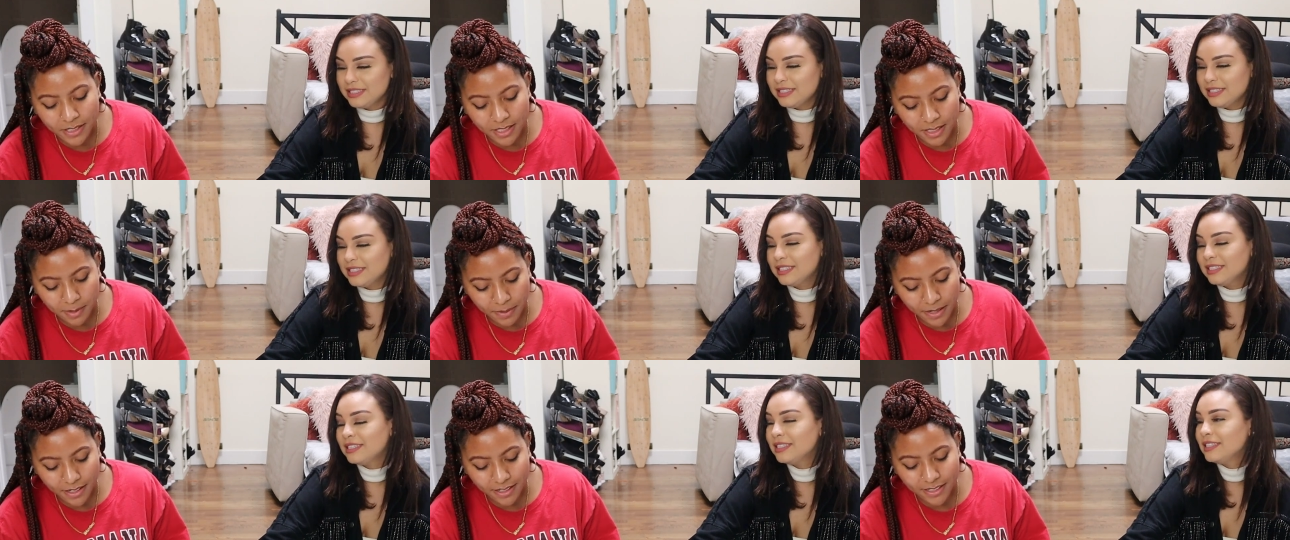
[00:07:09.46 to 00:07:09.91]

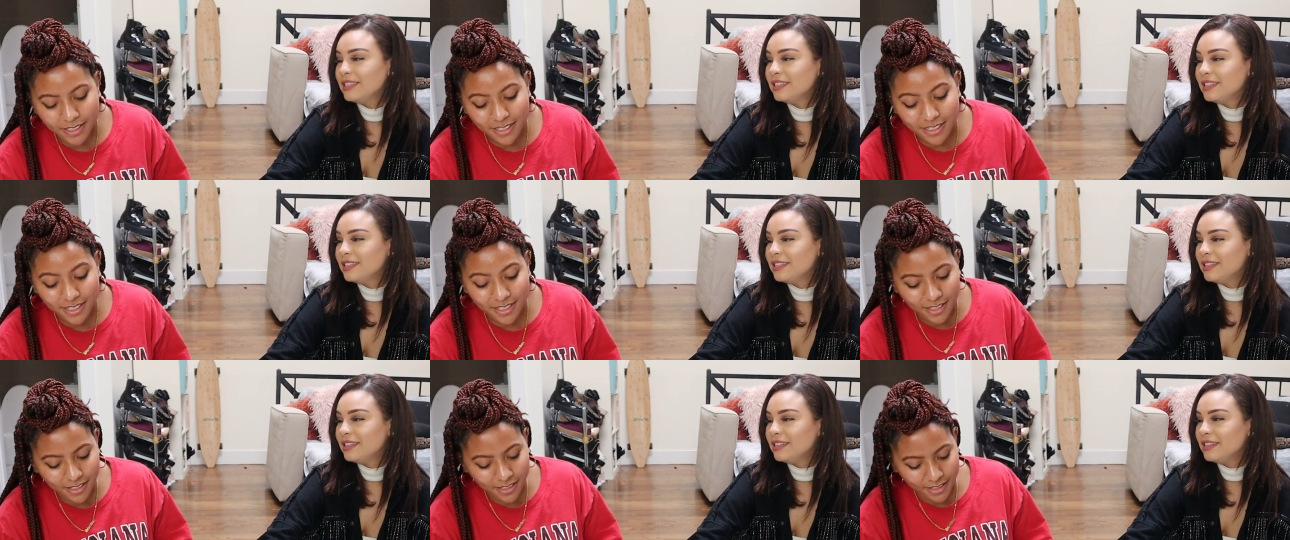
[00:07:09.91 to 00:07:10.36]

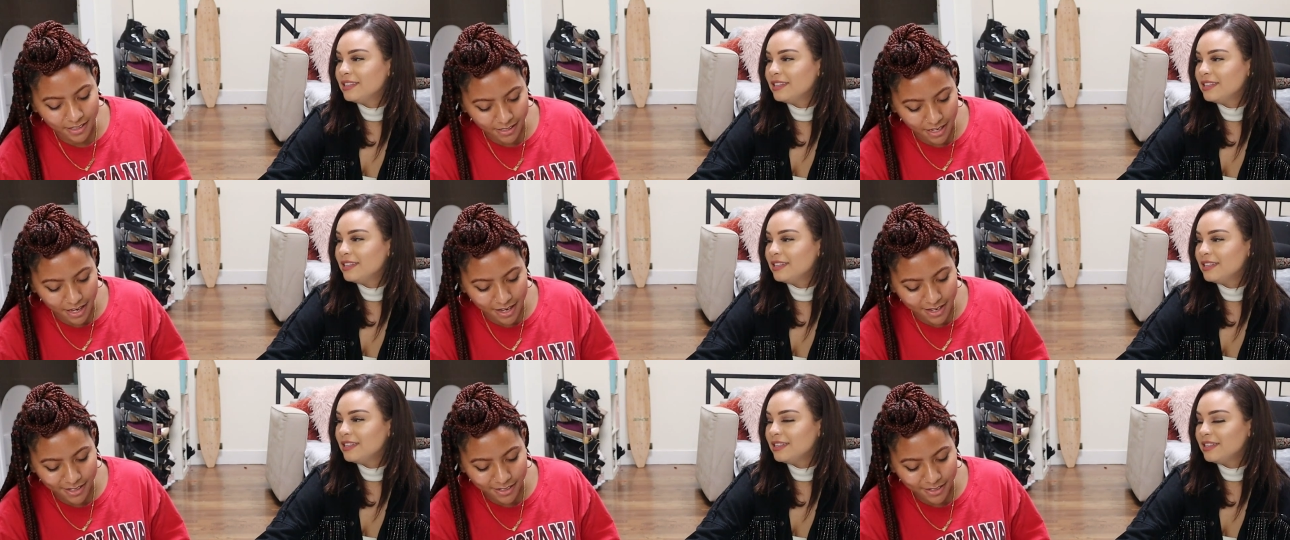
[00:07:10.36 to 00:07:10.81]
Speaker 1: expecting
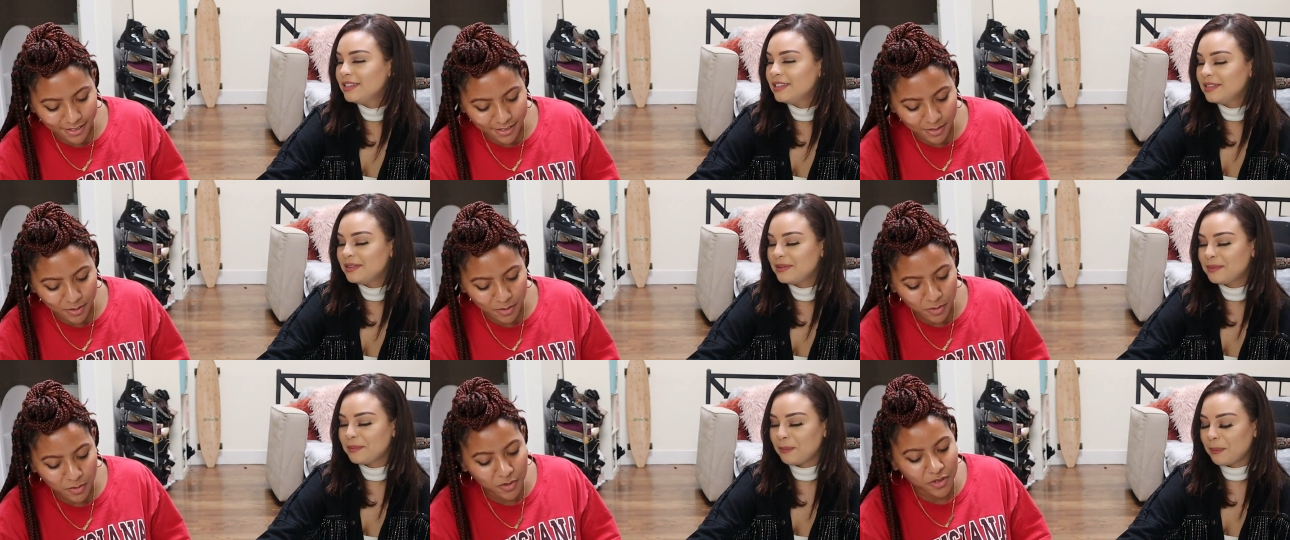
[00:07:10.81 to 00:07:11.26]

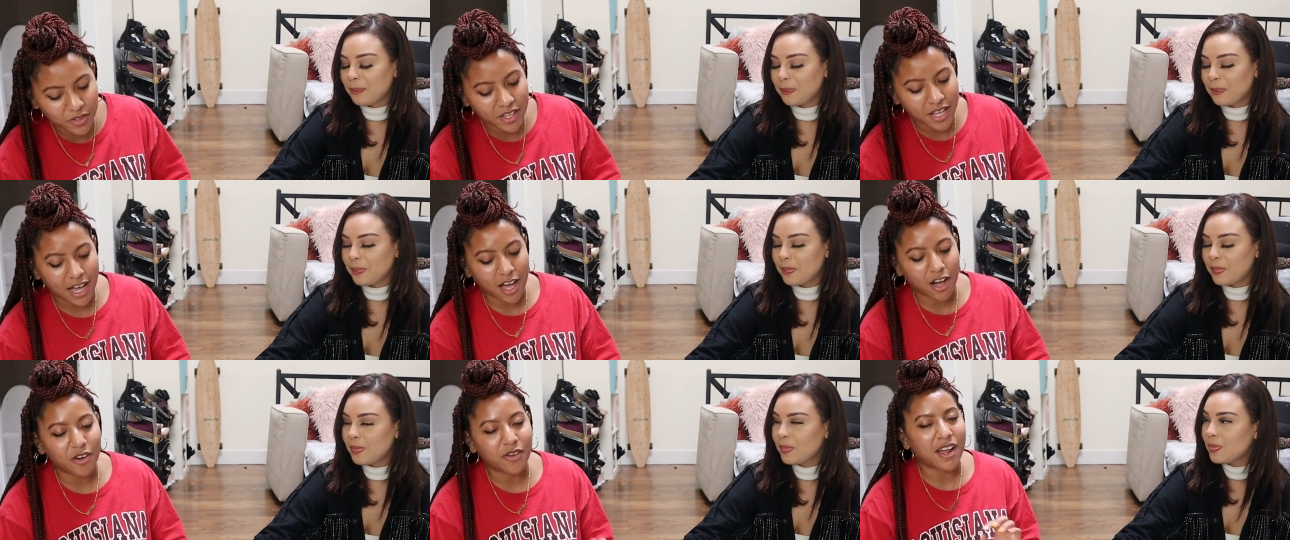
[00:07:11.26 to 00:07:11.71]
success
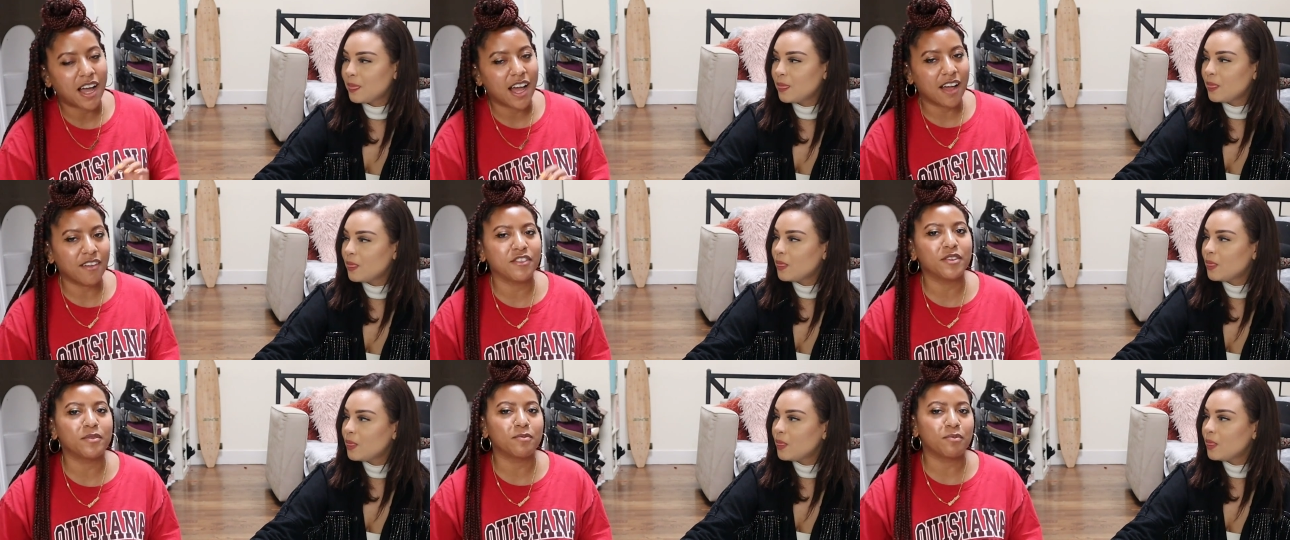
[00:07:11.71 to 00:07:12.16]
without
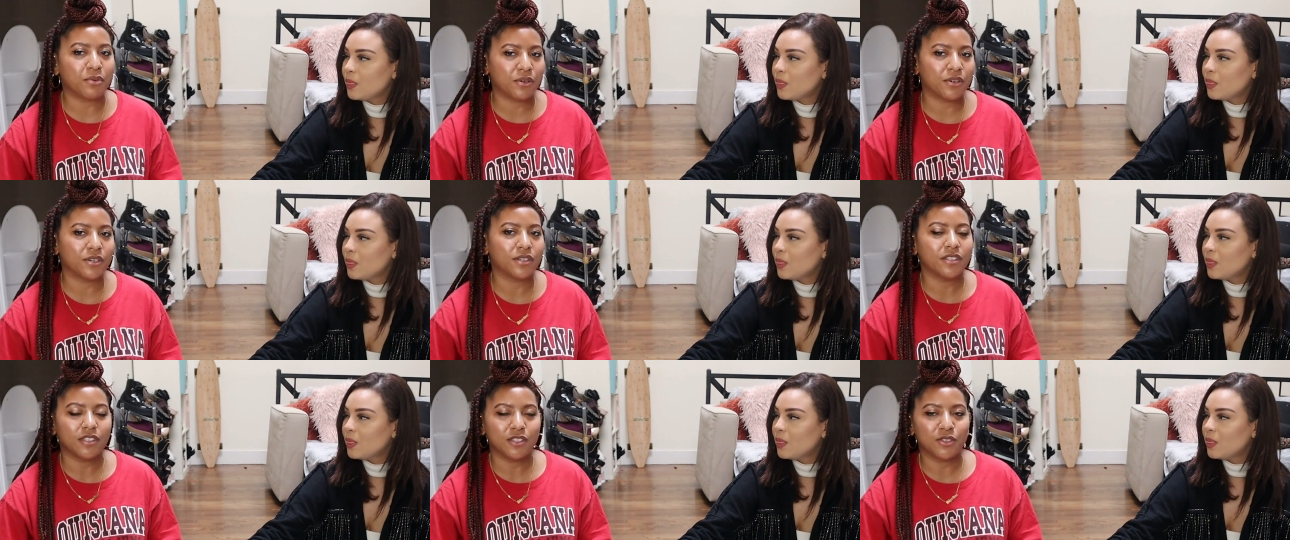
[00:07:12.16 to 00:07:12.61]
having
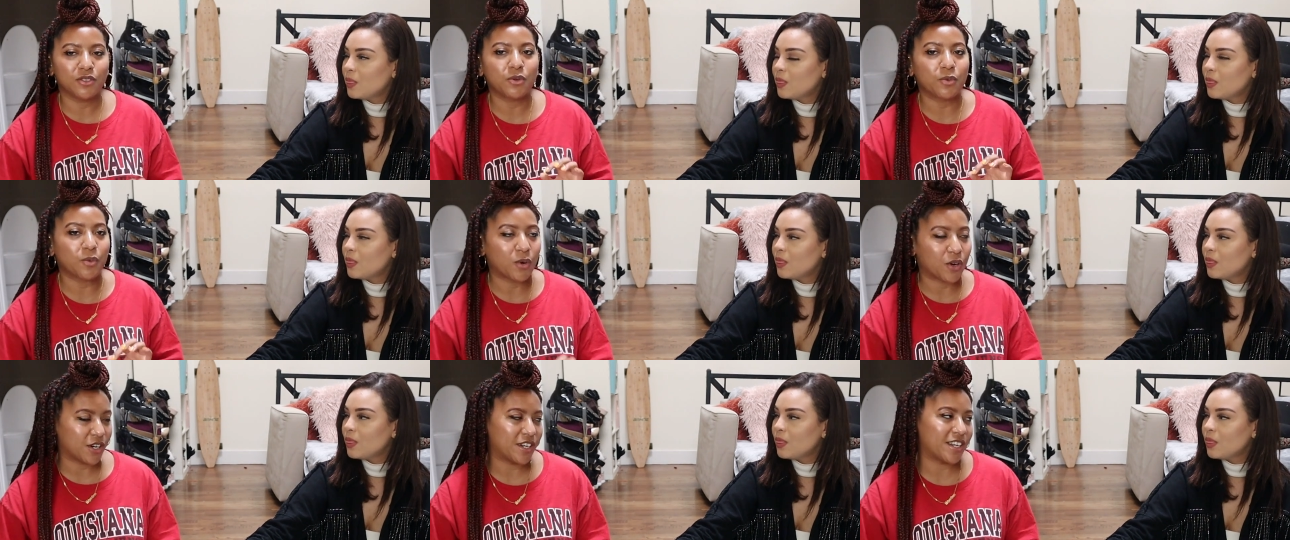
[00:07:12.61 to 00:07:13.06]
put the
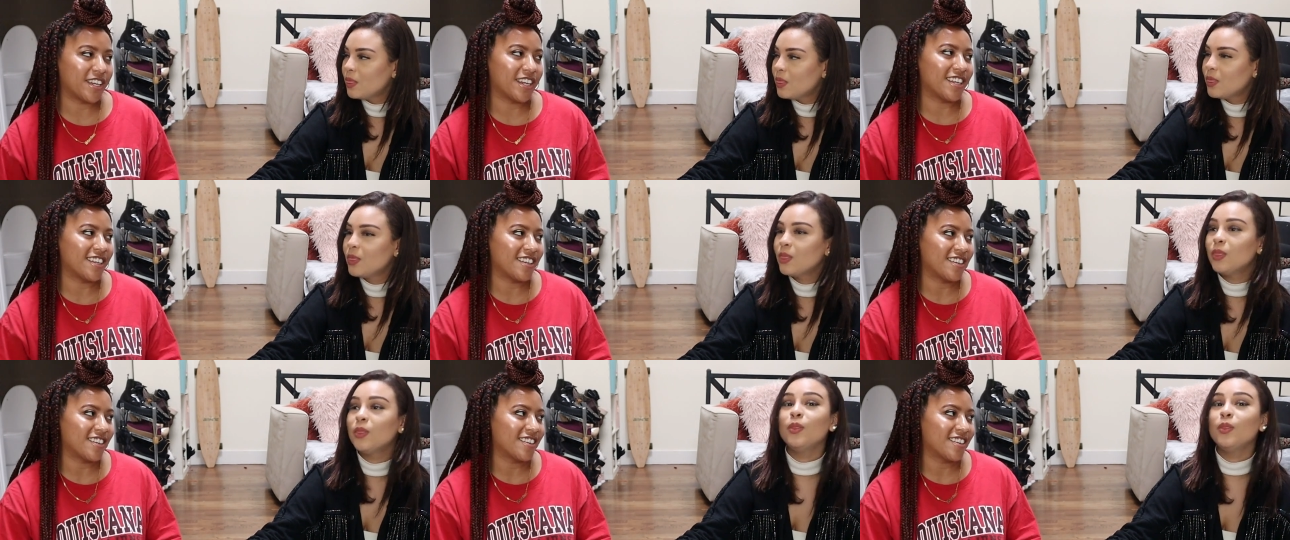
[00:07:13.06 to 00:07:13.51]
work in.